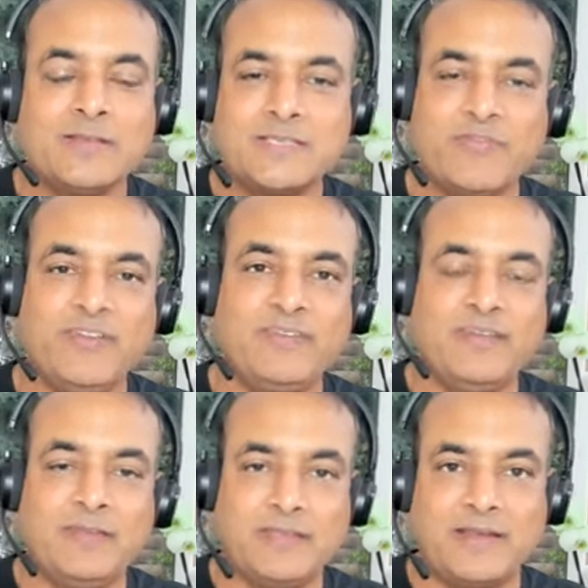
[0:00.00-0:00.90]

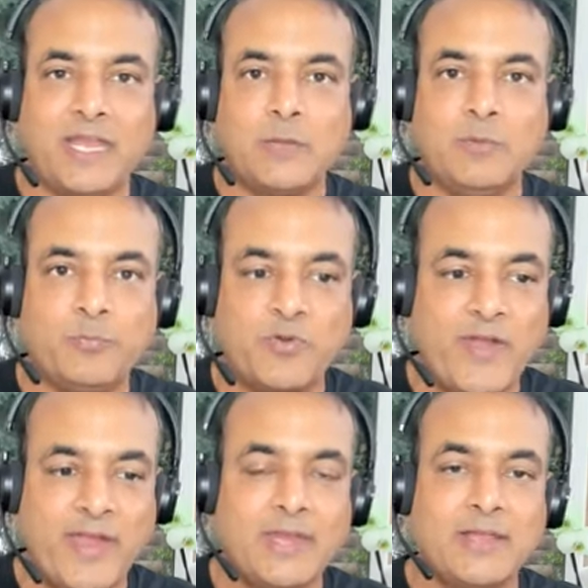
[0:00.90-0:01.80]
services that AWS
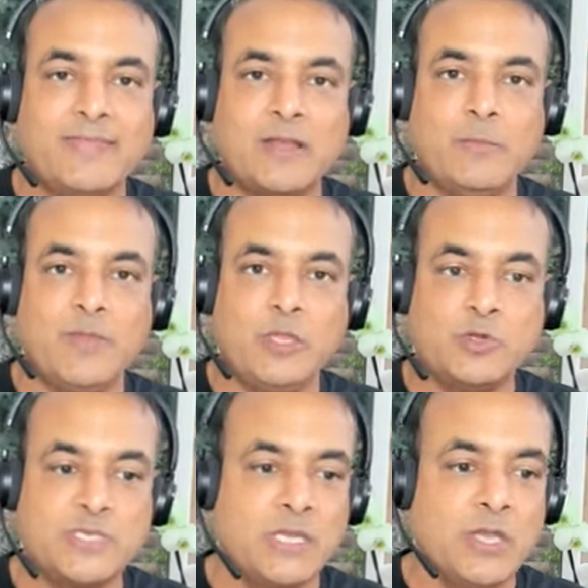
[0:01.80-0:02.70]
provide that will be
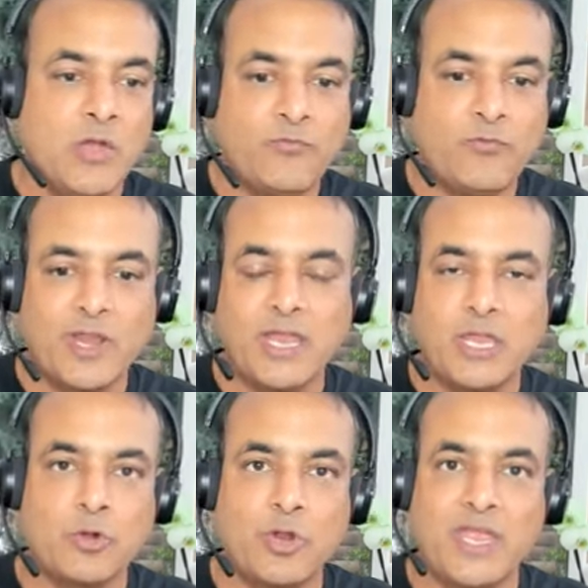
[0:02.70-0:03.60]
using for
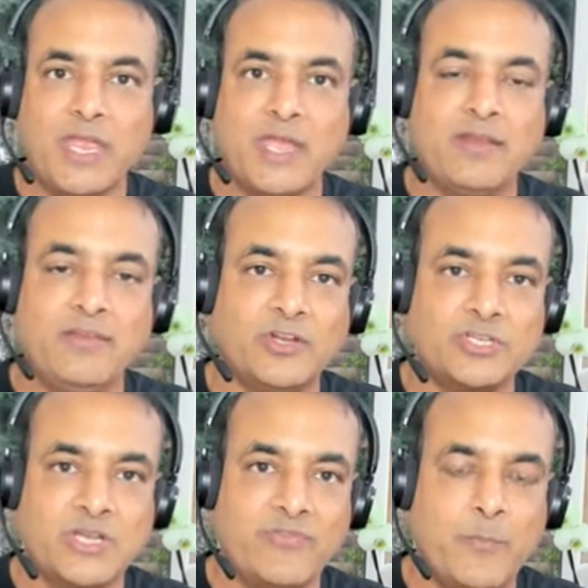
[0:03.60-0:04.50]
your AI
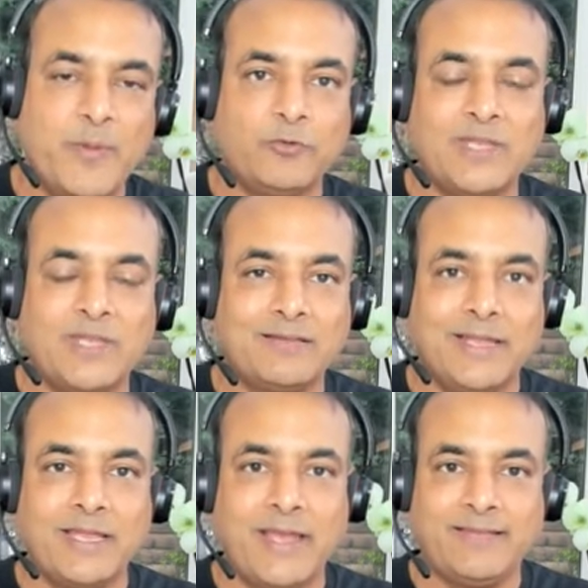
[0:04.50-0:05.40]
research and development. So things
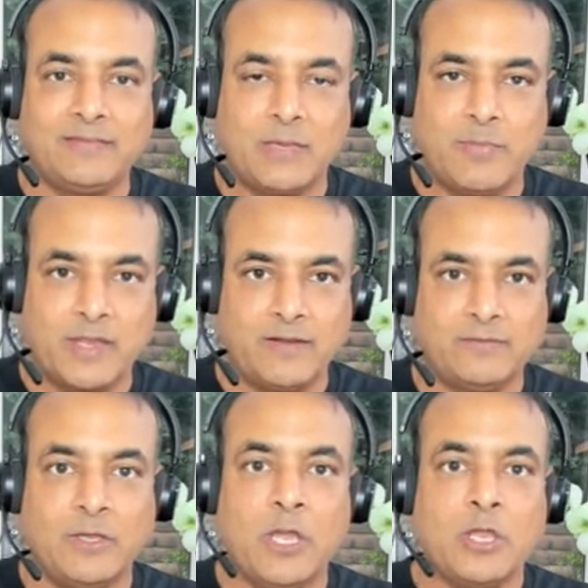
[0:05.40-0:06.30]
like S3
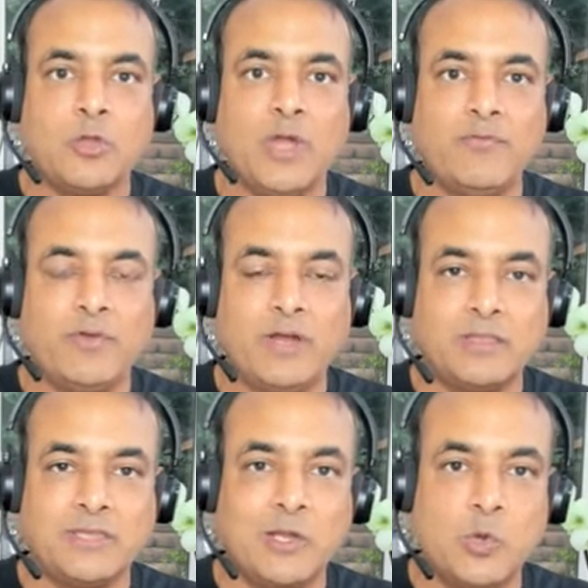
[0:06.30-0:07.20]
buckets, you have
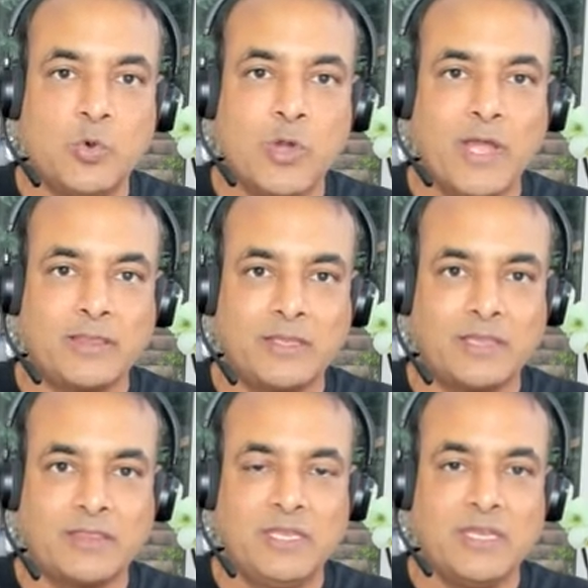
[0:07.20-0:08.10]
the Glue,
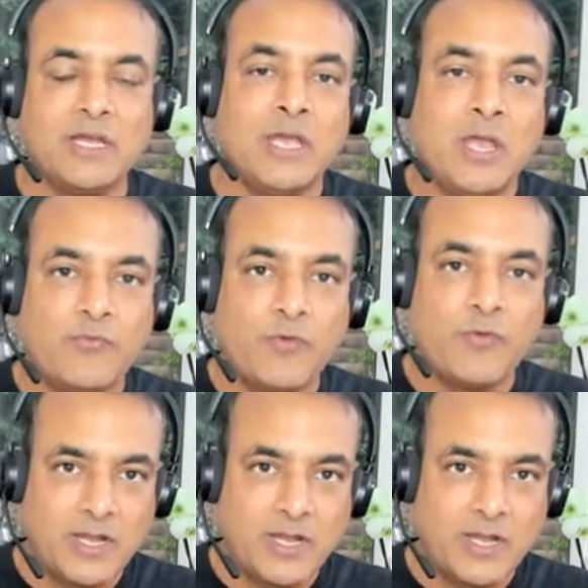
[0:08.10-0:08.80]
Athena for